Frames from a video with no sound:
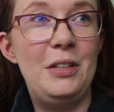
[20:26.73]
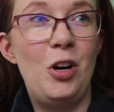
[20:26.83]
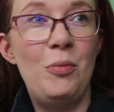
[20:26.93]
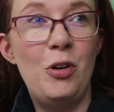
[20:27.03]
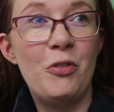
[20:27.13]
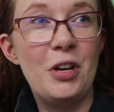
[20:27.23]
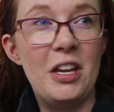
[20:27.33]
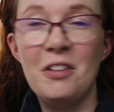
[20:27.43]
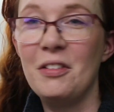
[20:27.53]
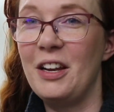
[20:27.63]
over a
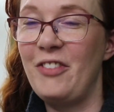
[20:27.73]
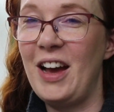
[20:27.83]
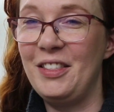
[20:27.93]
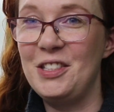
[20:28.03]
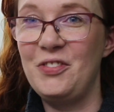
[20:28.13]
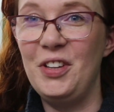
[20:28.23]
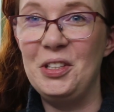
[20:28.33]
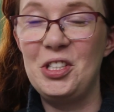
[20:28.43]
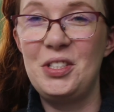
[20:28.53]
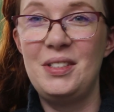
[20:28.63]
year that I've had this
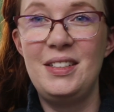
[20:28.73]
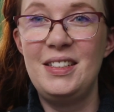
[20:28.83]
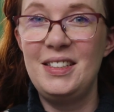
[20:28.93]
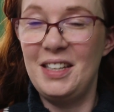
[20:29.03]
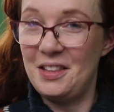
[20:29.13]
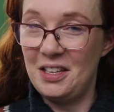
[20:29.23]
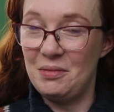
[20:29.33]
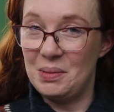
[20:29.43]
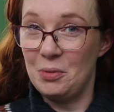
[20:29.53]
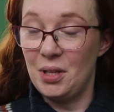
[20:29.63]
finished. I think it
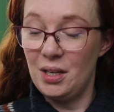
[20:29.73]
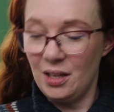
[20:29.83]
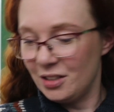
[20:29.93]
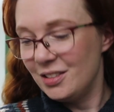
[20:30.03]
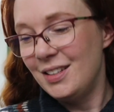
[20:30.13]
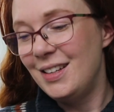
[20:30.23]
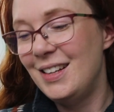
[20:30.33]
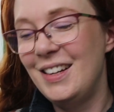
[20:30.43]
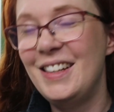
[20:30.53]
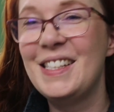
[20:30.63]
was more than a year.
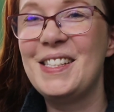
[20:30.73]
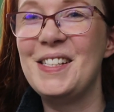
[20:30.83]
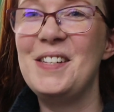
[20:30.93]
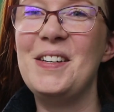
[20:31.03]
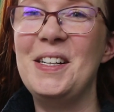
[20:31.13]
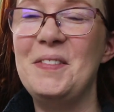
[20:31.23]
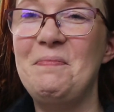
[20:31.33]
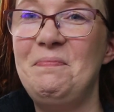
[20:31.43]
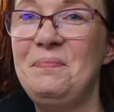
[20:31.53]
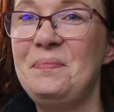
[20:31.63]
So
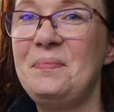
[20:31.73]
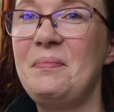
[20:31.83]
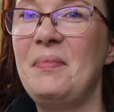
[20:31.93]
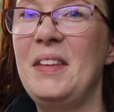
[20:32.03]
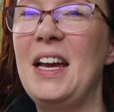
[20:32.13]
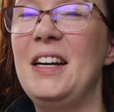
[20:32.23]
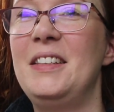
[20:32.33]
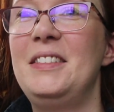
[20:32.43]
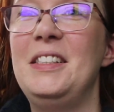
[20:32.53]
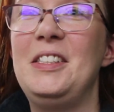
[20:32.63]
yeah,
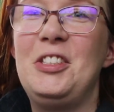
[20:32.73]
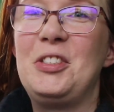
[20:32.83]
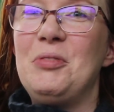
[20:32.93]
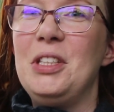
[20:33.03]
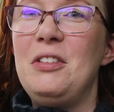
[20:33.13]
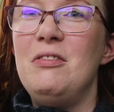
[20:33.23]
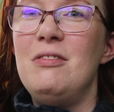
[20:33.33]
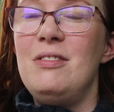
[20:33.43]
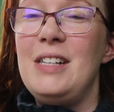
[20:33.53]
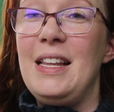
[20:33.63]
that's just really cool.
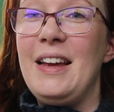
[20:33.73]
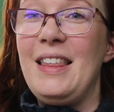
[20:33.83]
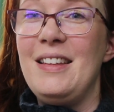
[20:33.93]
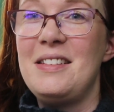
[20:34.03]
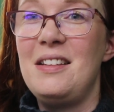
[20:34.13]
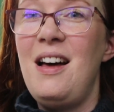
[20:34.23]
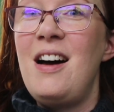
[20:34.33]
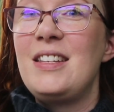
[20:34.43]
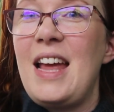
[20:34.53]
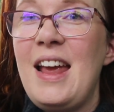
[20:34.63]
I like this a
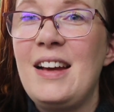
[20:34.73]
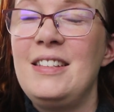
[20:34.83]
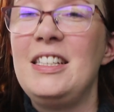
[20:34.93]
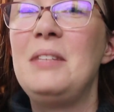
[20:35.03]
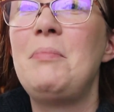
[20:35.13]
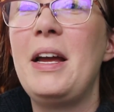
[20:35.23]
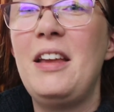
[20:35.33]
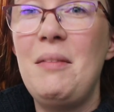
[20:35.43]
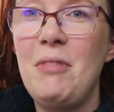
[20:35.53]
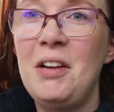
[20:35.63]
lot, and I
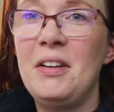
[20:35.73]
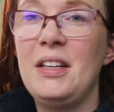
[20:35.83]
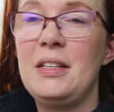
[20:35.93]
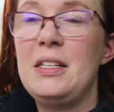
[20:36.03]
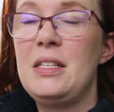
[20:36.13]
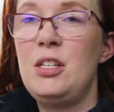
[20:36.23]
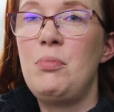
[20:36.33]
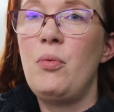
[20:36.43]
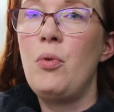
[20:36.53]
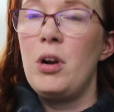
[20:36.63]
keep wearing it, and it's
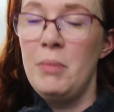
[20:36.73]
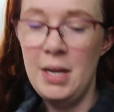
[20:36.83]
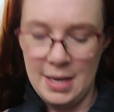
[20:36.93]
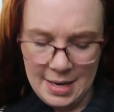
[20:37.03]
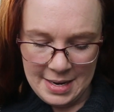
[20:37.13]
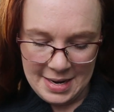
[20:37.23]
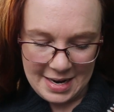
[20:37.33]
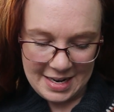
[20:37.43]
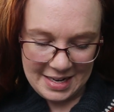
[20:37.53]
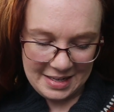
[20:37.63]
super warm.
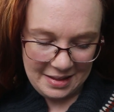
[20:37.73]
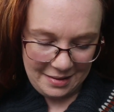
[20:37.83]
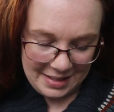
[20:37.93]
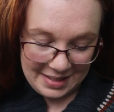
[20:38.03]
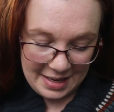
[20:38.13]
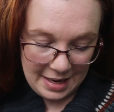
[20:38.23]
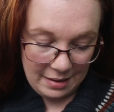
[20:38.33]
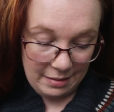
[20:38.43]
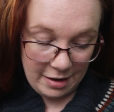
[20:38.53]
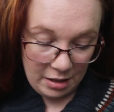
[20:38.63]
I knit this
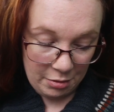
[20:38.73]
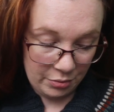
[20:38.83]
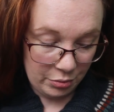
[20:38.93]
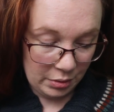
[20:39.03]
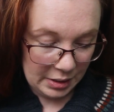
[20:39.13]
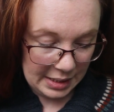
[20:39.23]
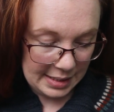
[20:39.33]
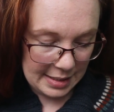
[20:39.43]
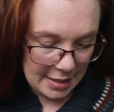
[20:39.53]
in Kelbourne Woolens